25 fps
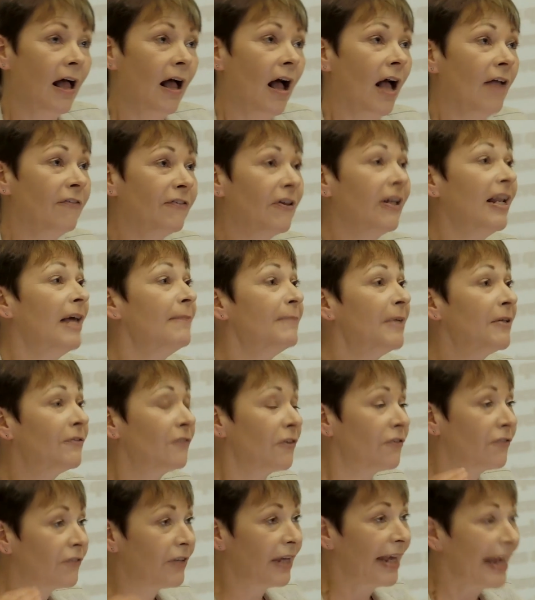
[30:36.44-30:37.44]
And so let me
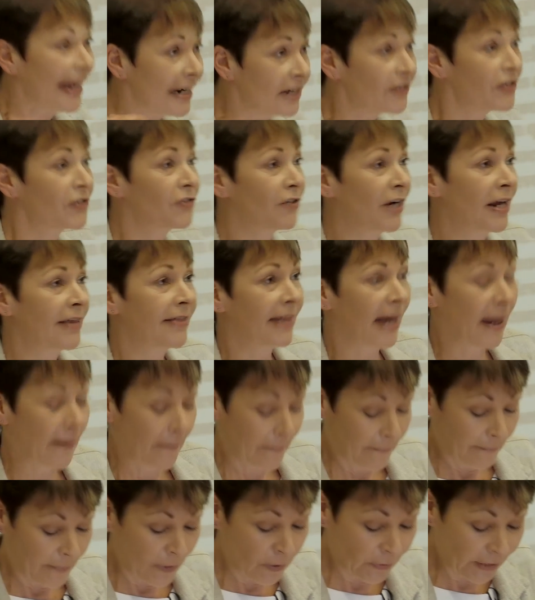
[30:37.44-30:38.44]
just illustrate
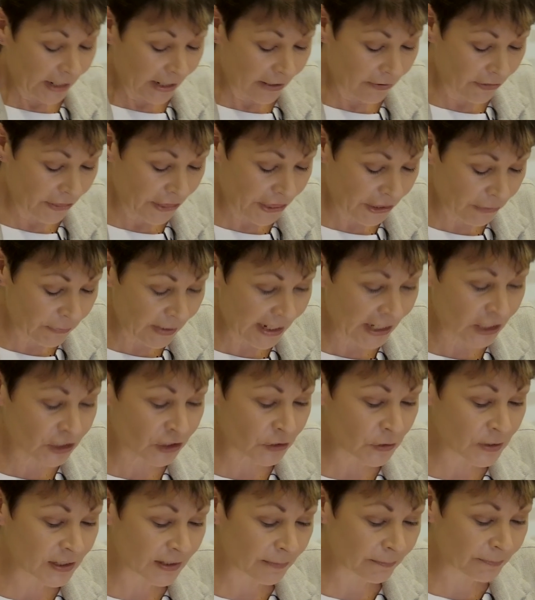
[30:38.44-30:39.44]
that, looking at three
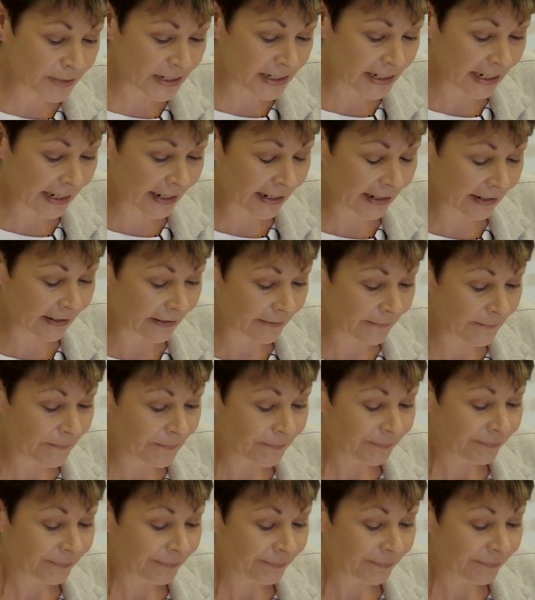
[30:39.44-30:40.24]
issues in particular.